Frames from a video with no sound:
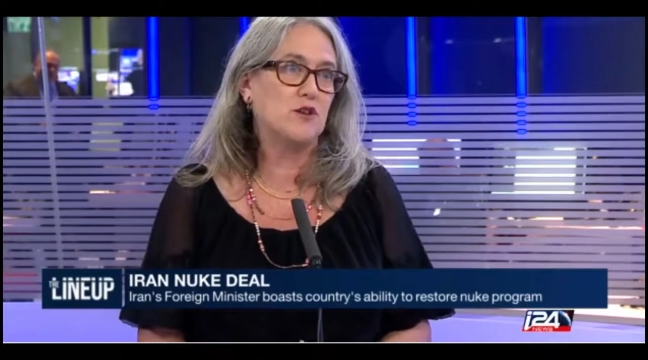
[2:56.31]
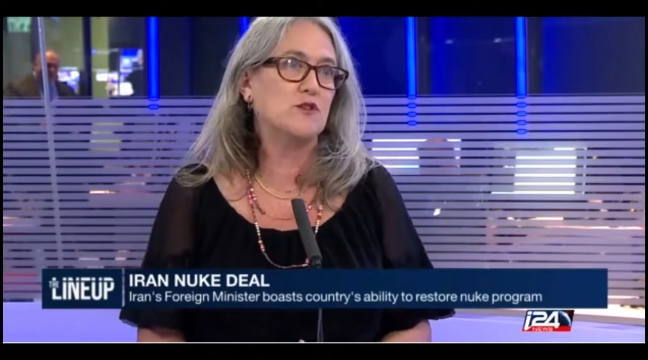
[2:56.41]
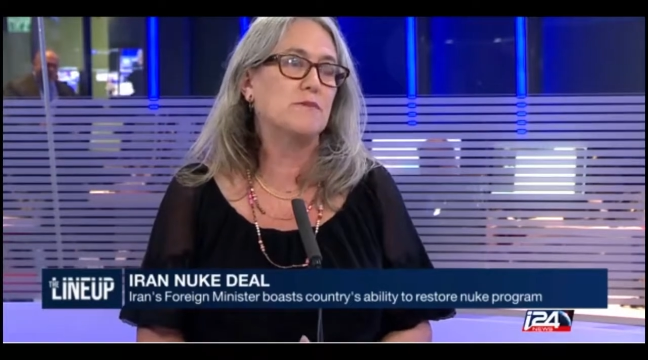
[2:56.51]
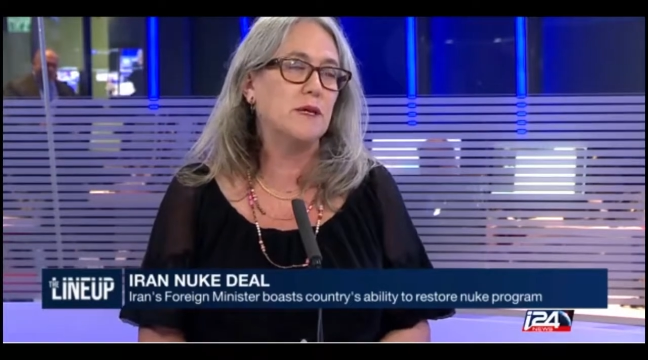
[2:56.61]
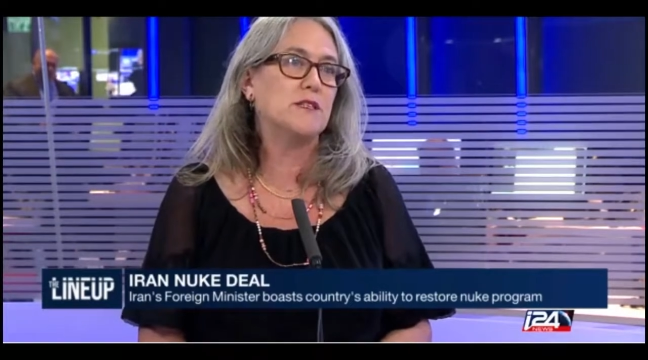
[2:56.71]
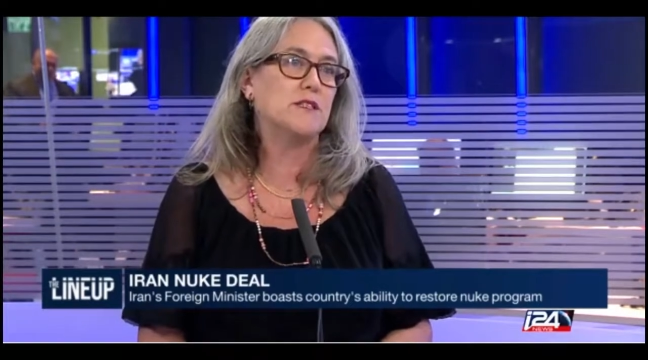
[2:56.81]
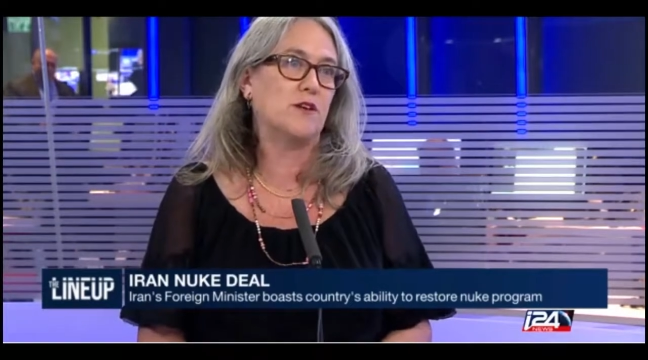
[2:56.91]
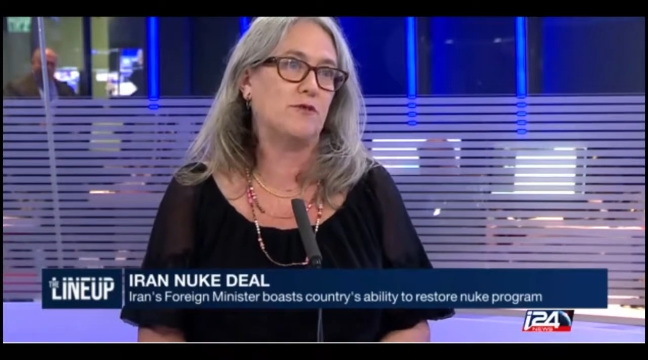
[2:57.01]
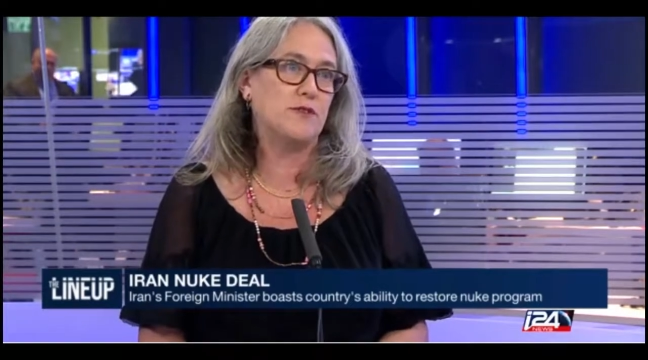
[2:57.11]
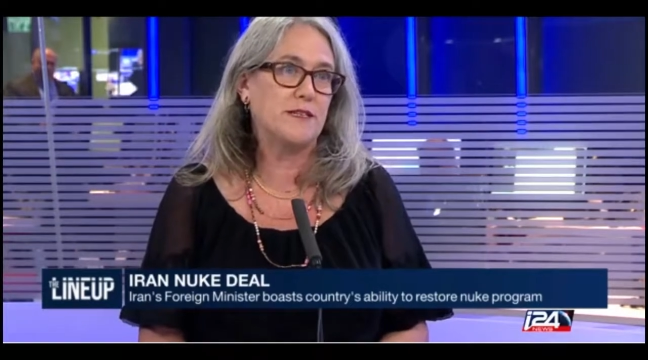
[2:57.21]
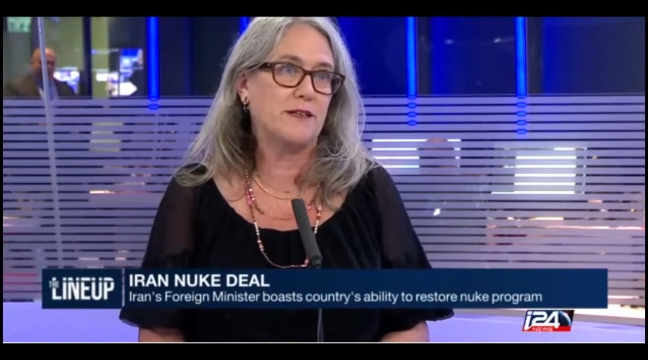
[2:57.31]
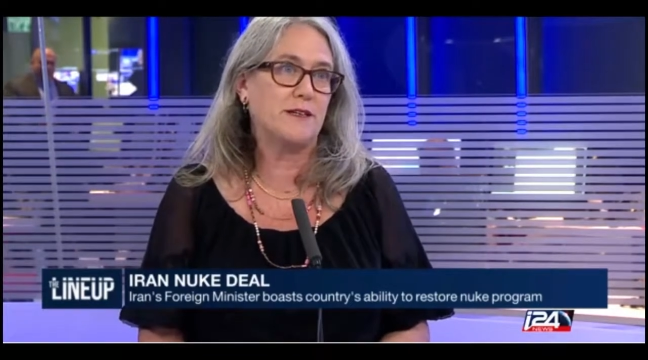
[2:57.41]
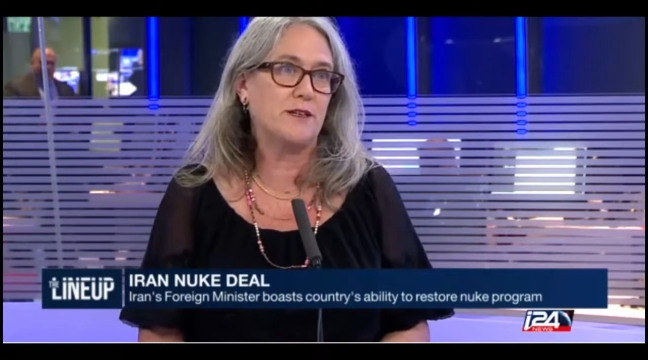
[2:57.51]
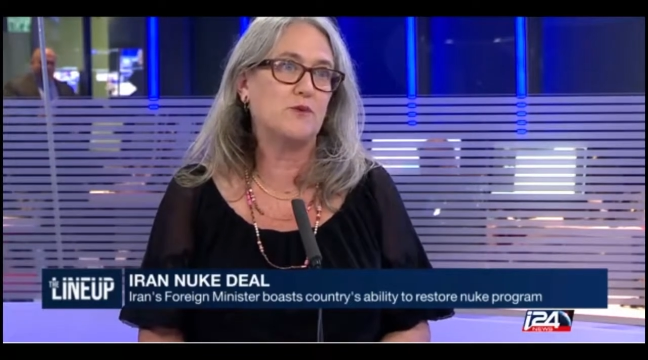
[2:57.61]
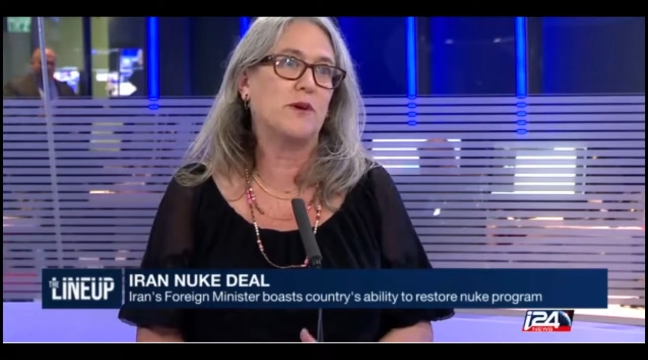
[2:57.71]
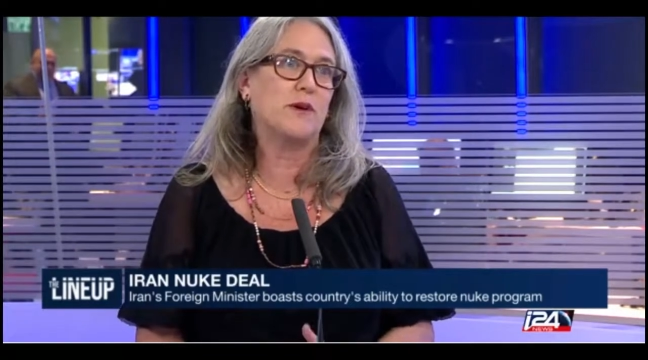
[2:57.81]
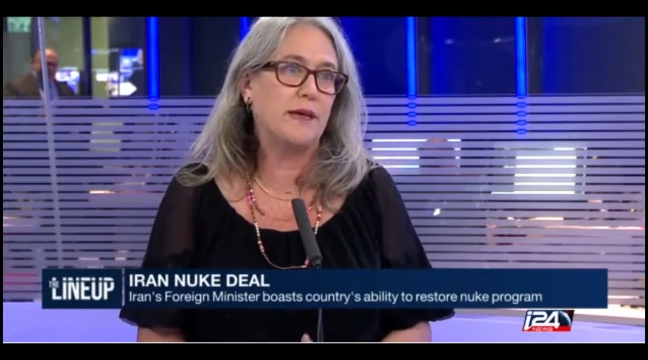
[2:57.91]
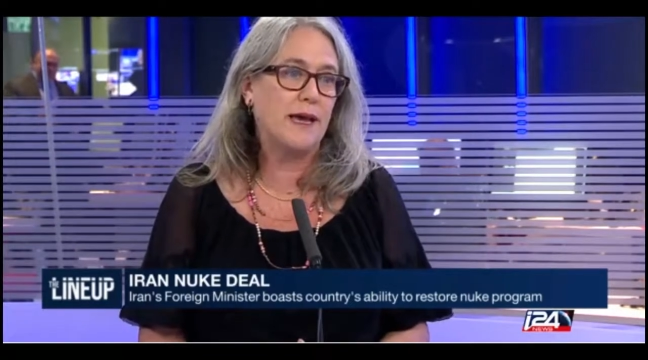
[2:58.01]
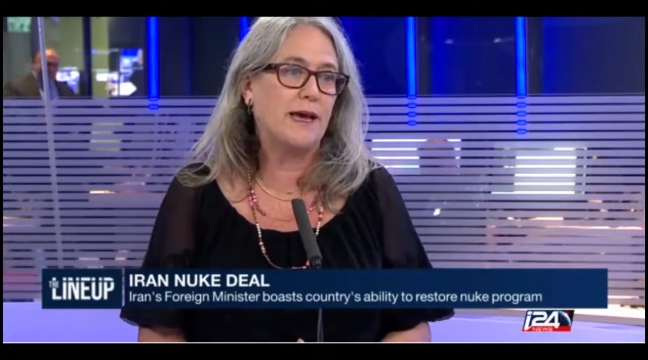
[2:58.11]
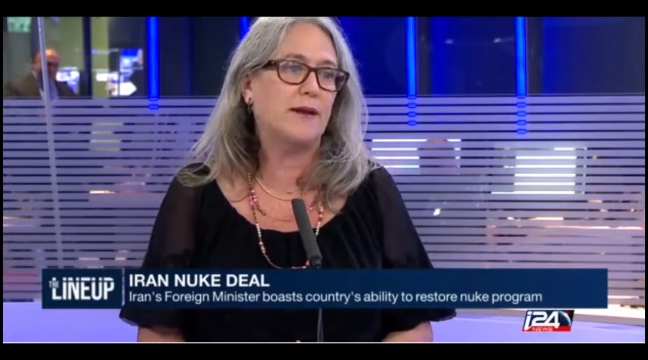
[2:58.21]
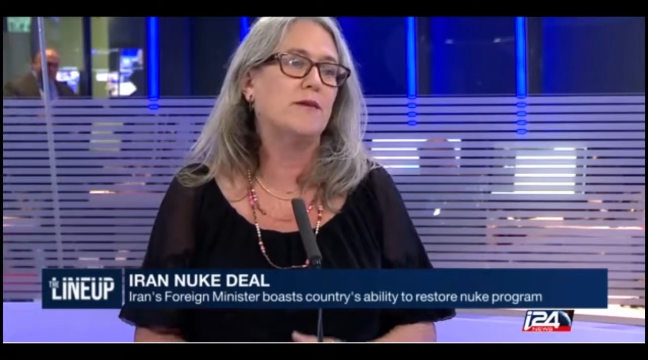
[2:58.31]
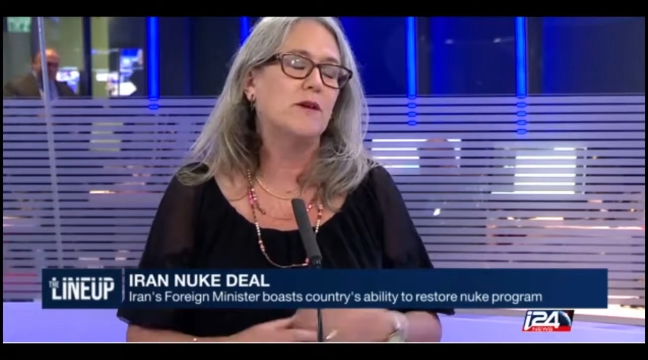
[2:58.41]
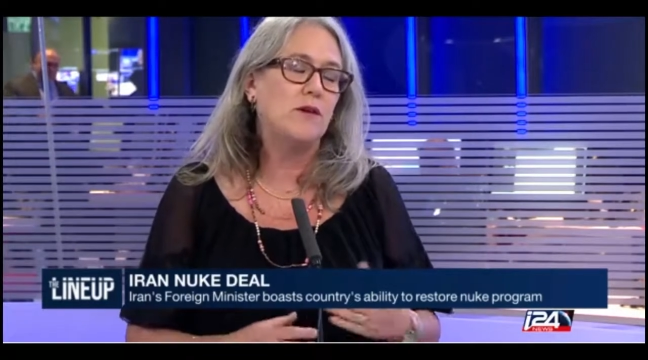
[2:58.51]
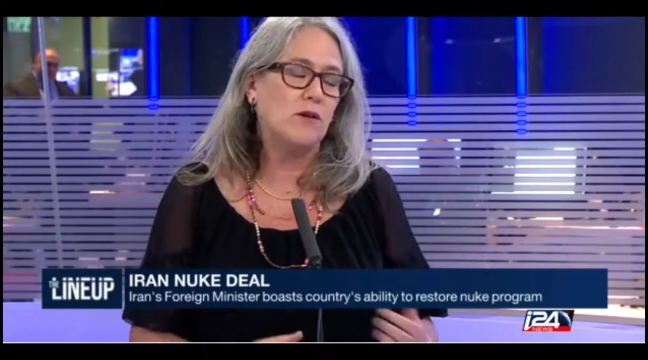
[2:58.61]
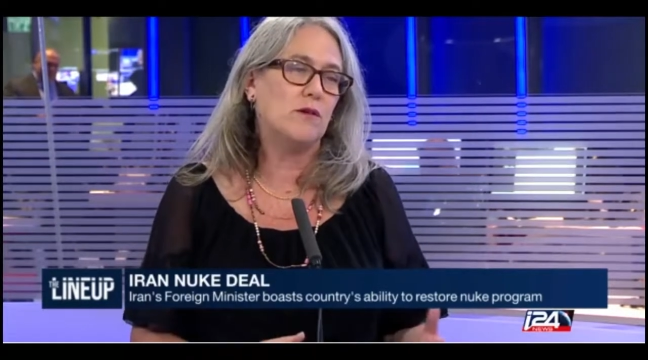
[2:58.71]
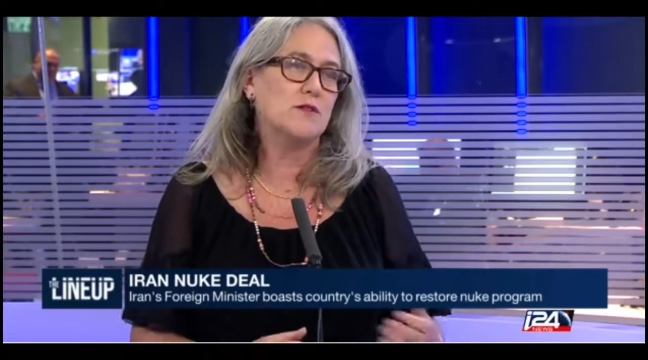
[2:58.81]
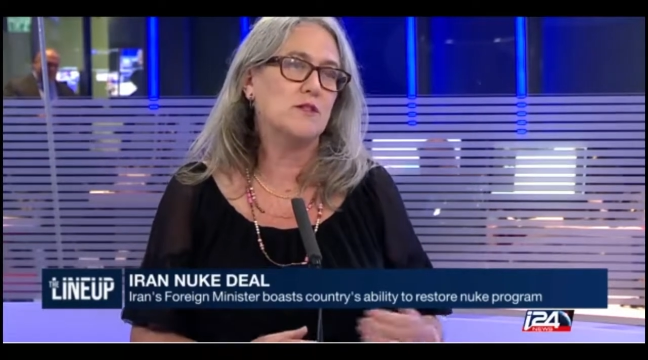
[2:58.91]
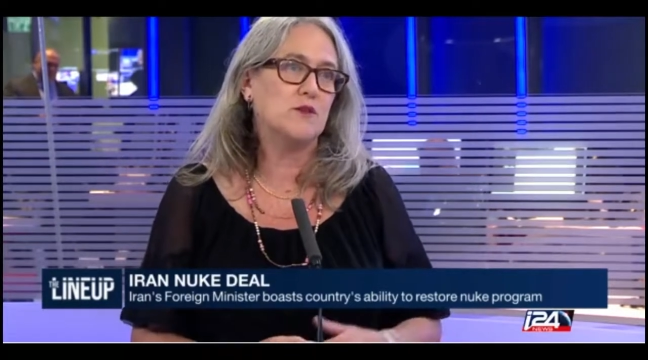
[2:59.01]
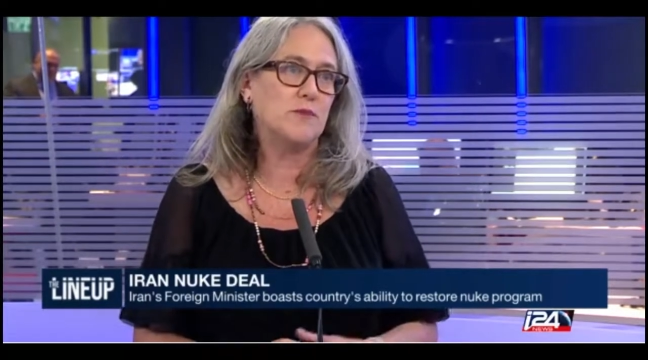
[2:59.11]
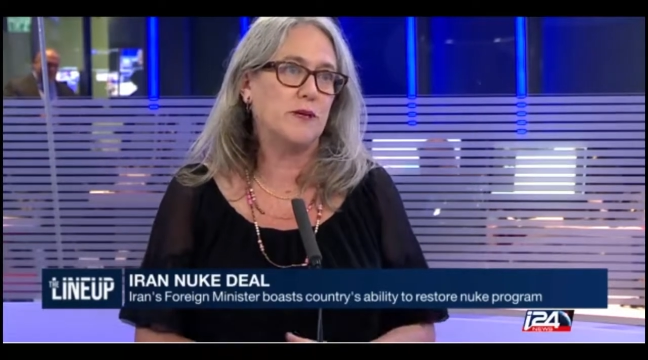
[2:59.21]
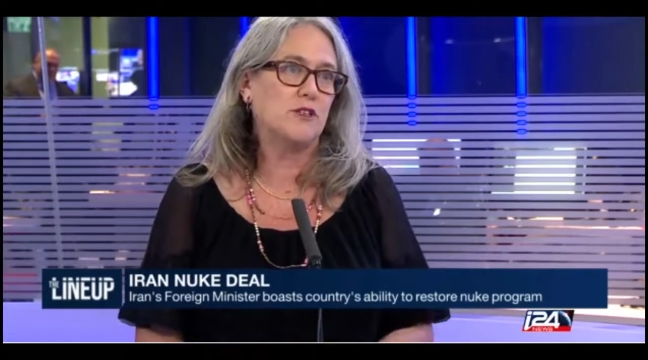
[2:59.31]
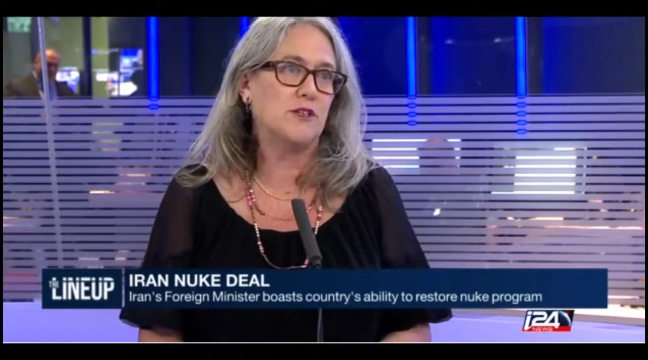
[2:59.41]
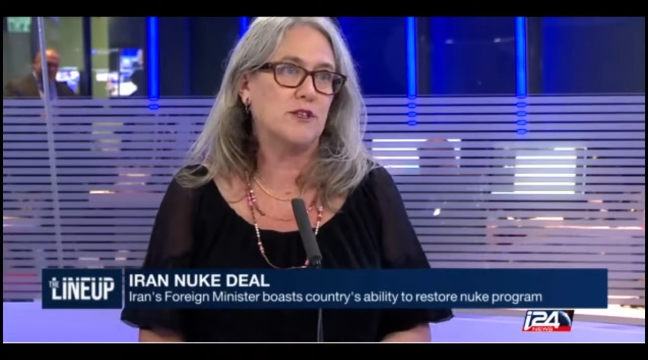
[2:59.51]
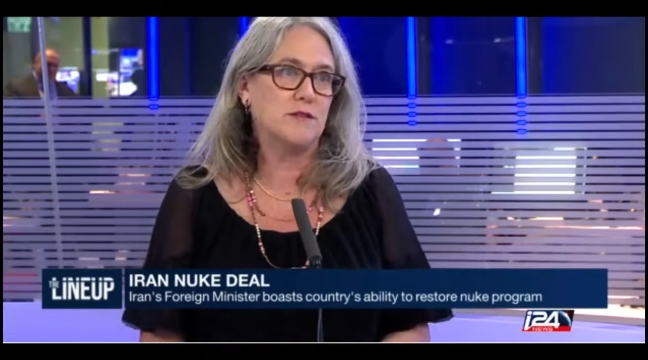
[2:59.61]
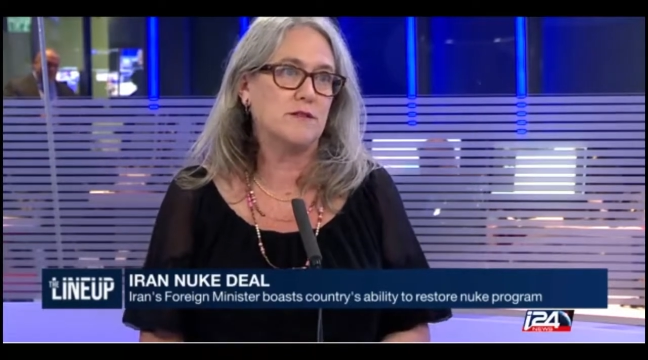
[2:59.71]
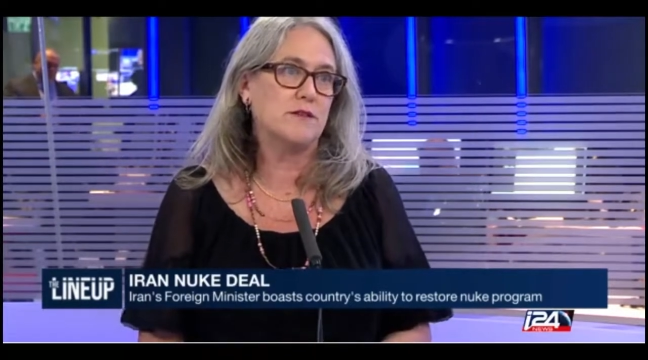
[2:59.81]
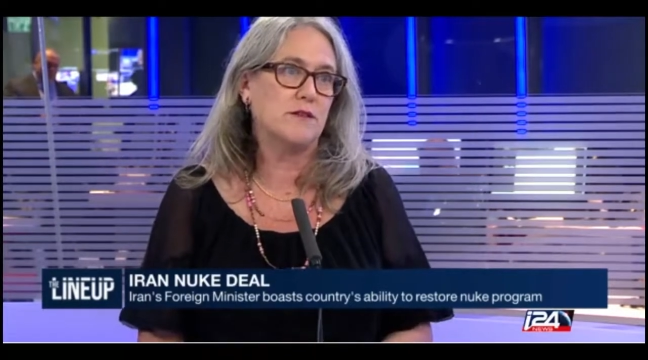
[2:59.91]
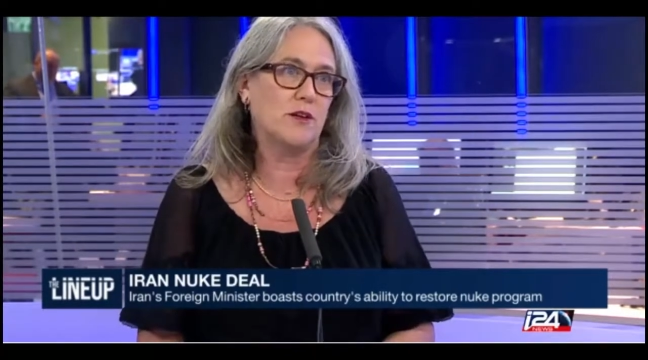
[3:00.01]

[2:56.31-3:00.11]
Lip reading: those military facilities where, again, all suspicions, rest.